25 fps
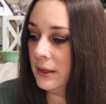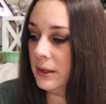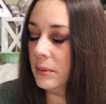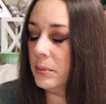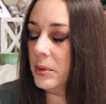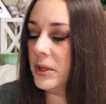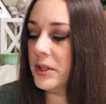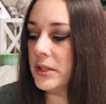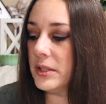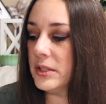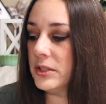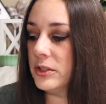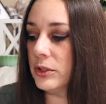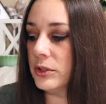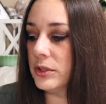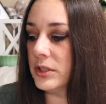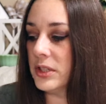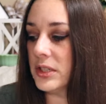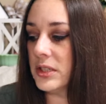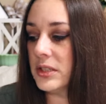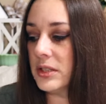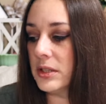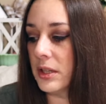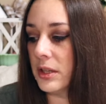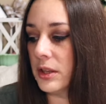but these are
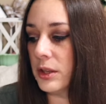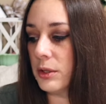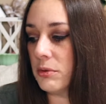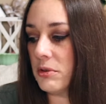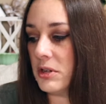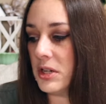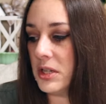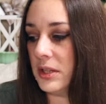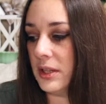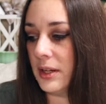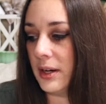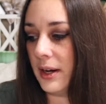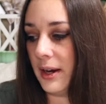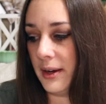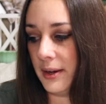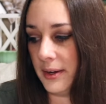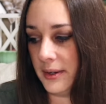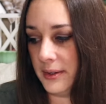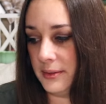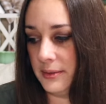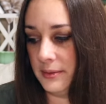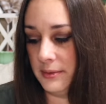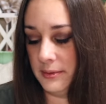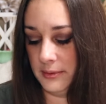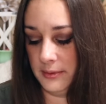just the 3 that
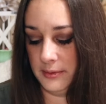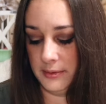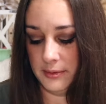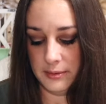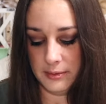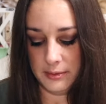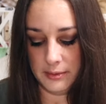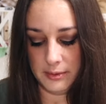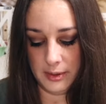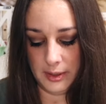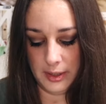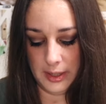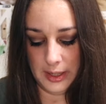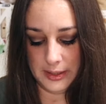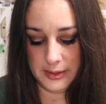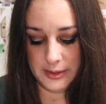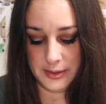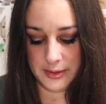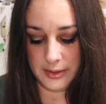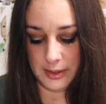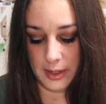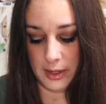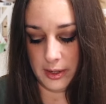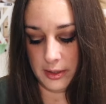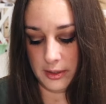I
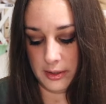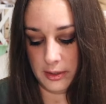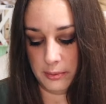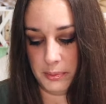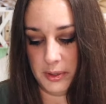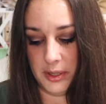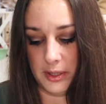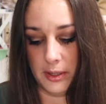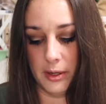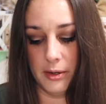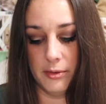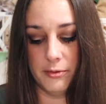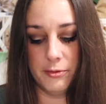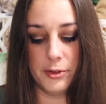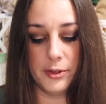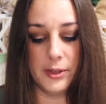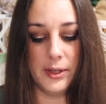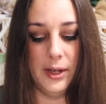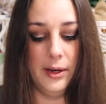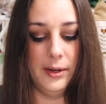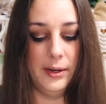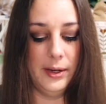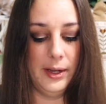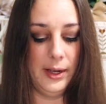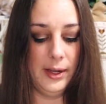decided to pick up for
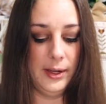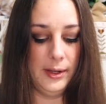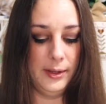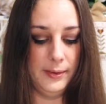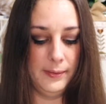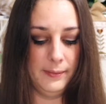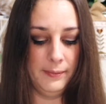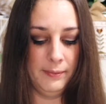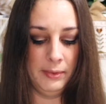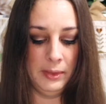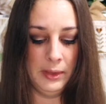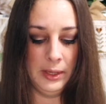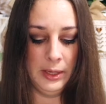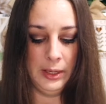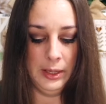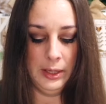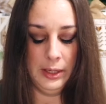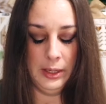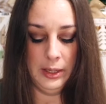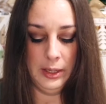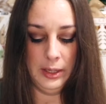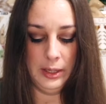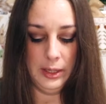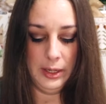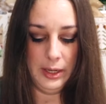that day.
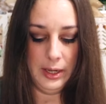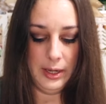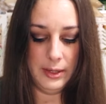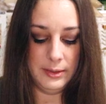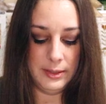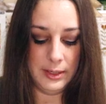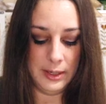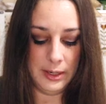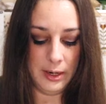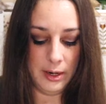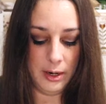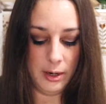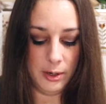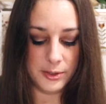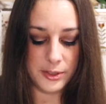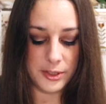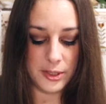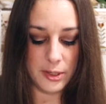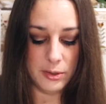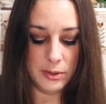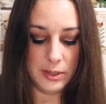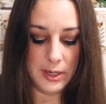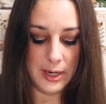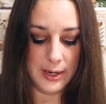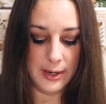And then I
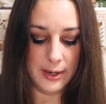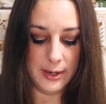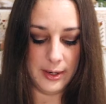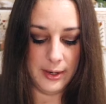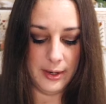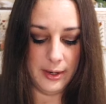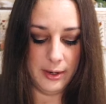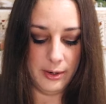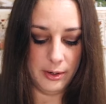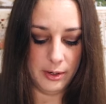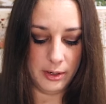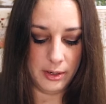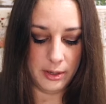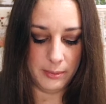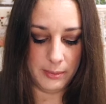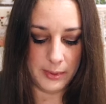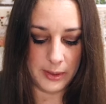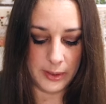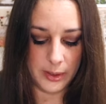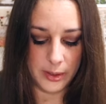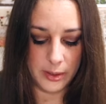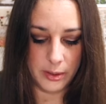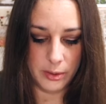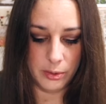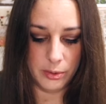also got Erica
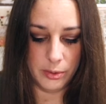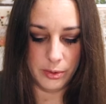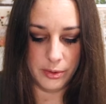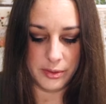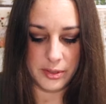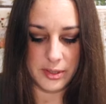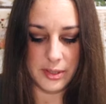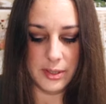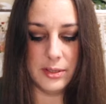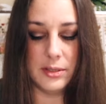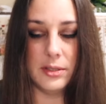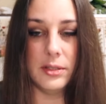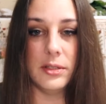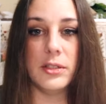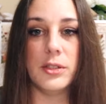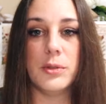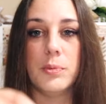Michaels. This is